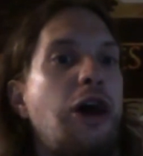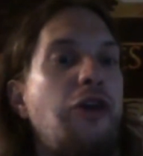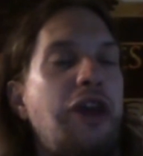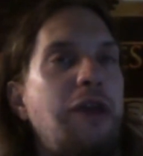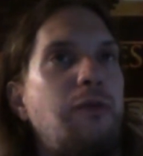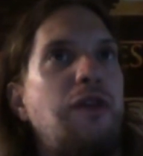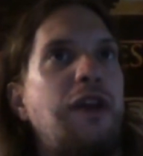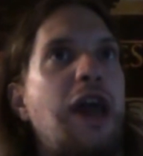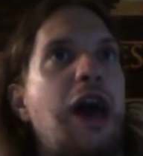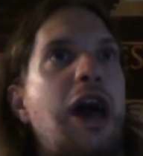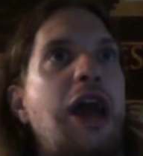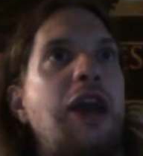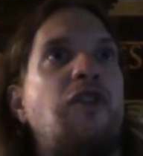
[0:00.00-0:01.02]
they were the
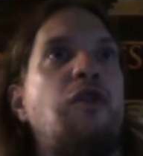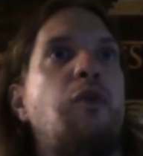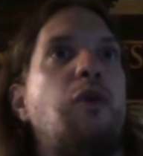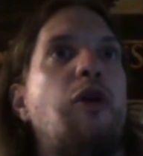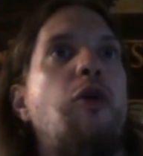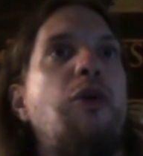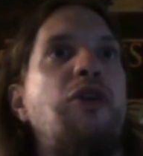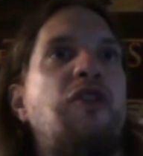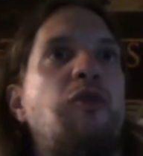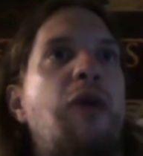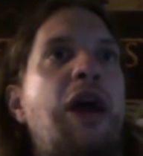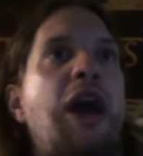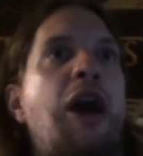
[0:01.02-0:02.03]
guys who were always
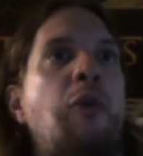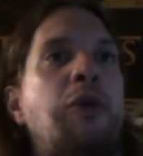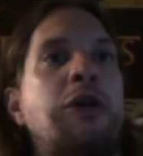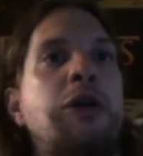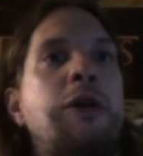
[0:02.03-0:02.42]
around